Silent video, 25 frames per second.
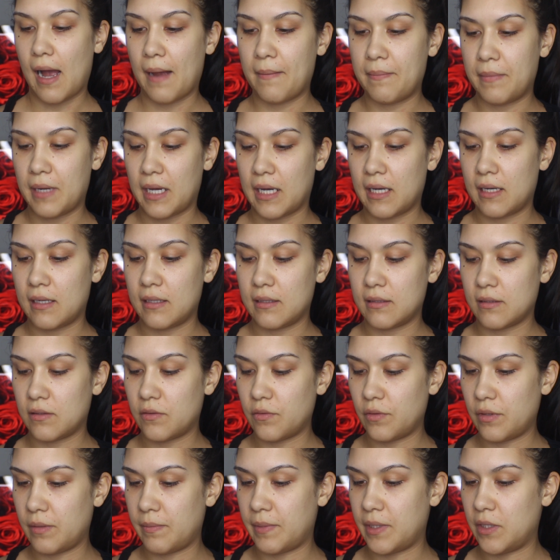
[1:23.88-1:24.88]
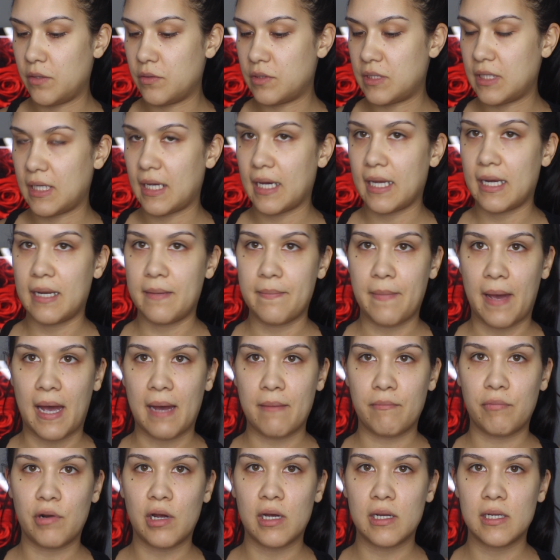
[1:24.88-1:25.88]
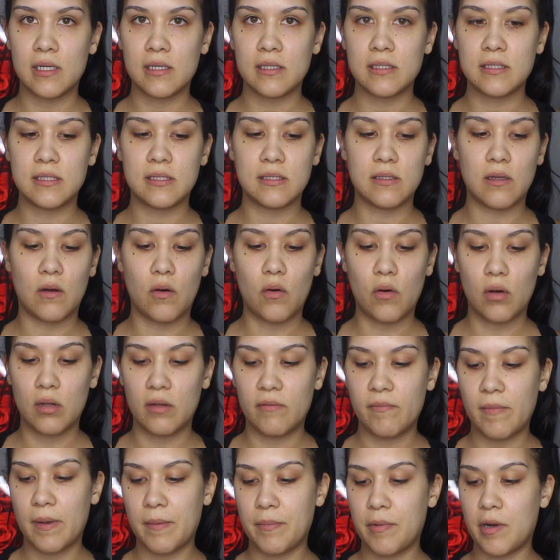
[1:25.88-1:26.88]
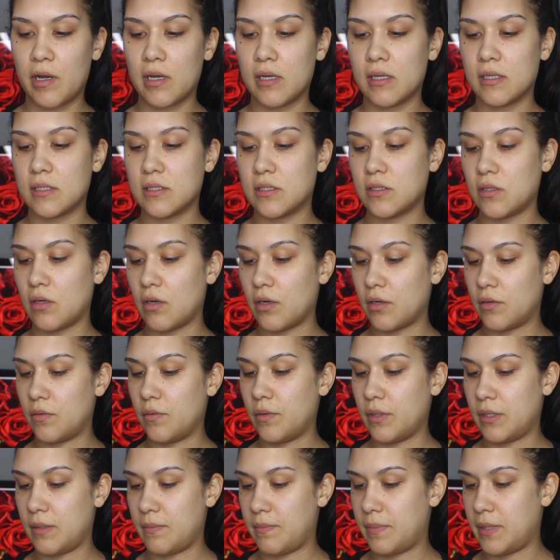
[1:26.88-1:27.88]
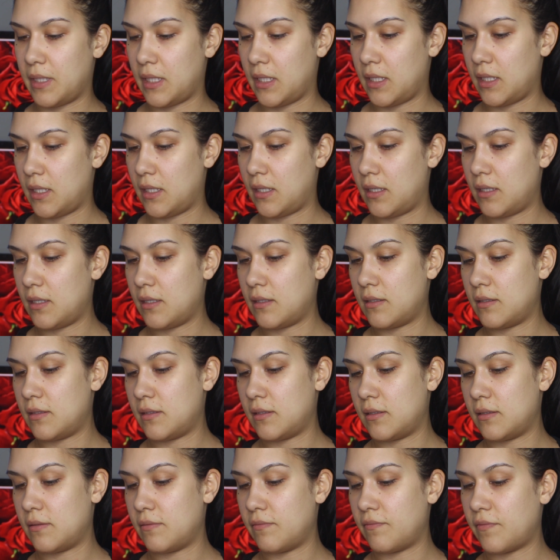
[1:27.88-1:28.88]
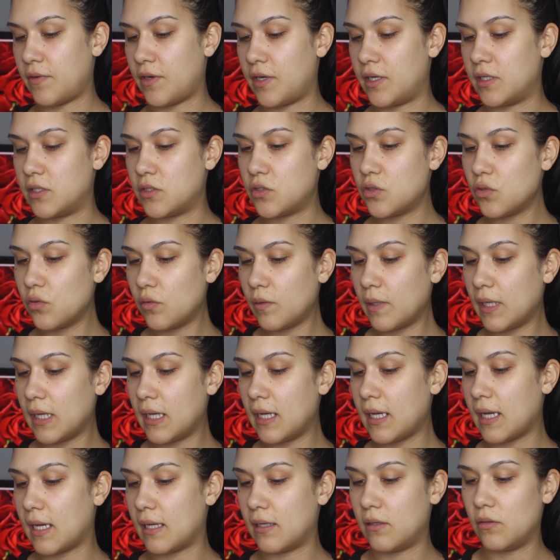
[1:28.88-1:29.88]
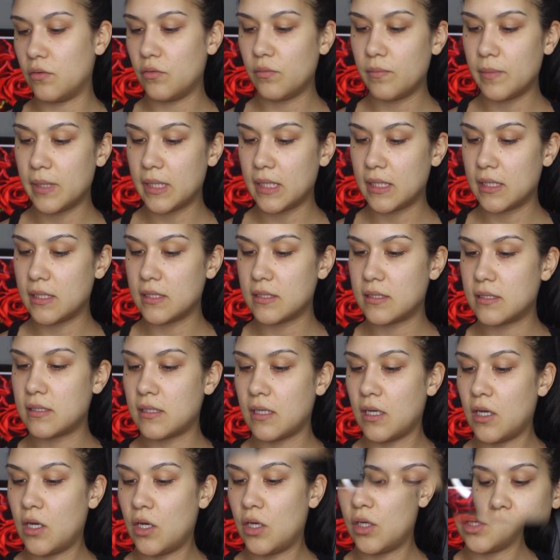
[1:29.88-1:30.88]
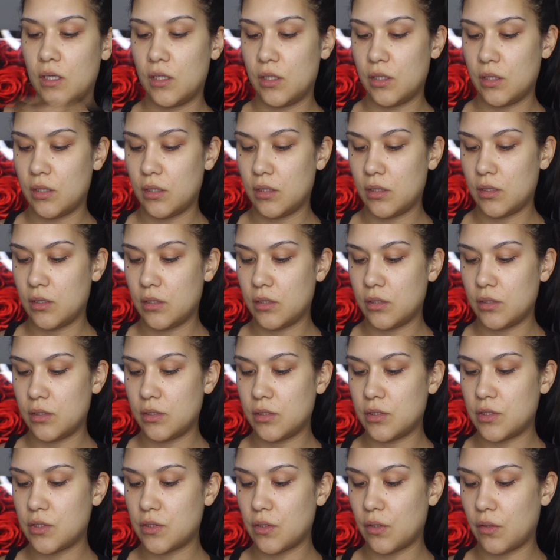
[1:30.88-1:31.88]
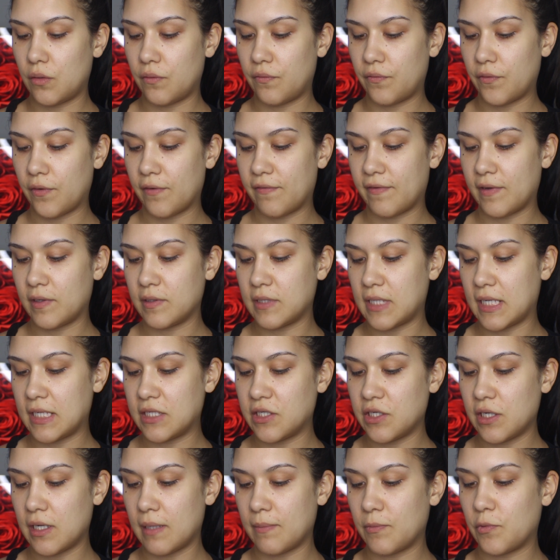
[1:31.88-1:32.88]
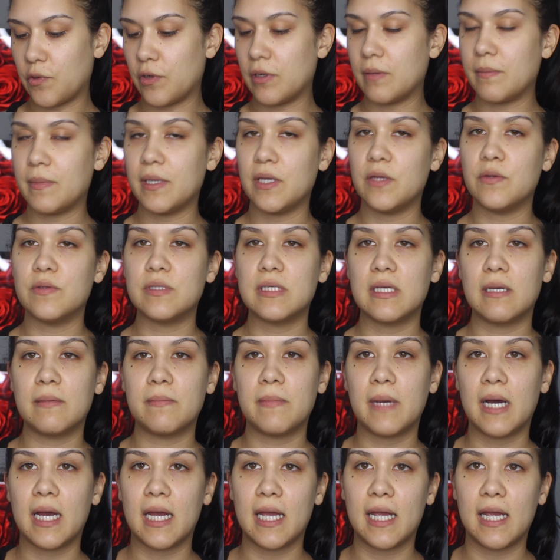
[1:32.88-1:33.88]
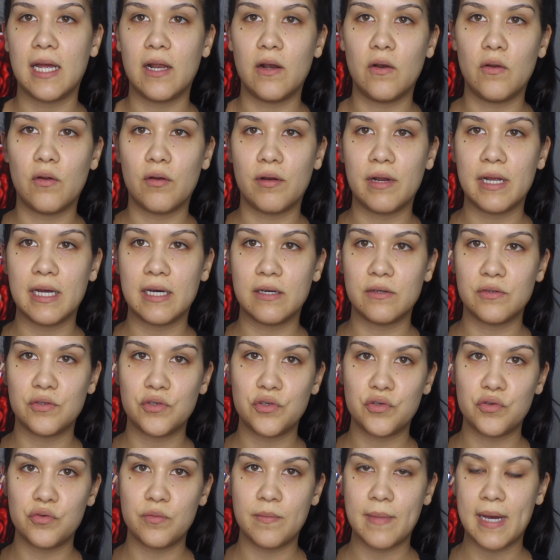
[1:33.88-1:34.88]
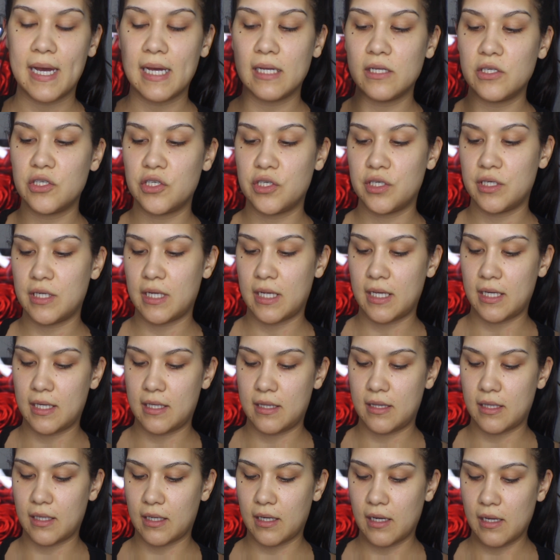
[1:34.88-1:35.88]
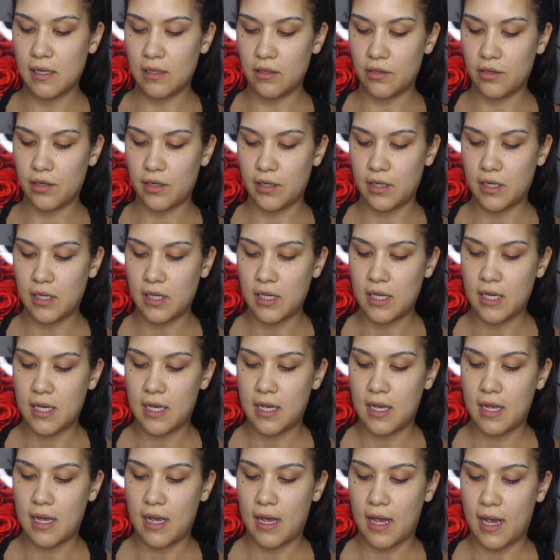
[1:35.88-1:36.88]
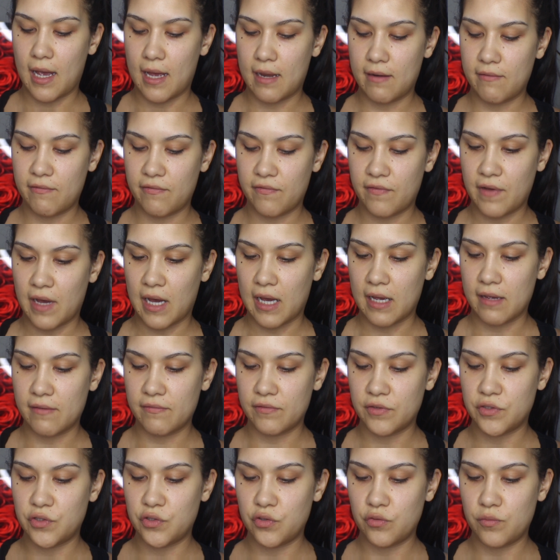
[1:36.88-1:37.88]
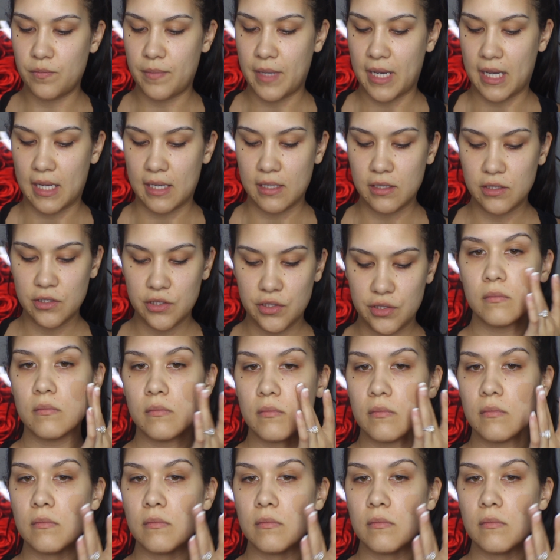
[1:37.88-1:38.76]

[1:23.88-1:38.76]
I'm not going to be using any matte products. All of my products are going to be very dewy and luminous. So for foundation, I'm going to be using my L'Oreal True Match in the color N5 True Beige.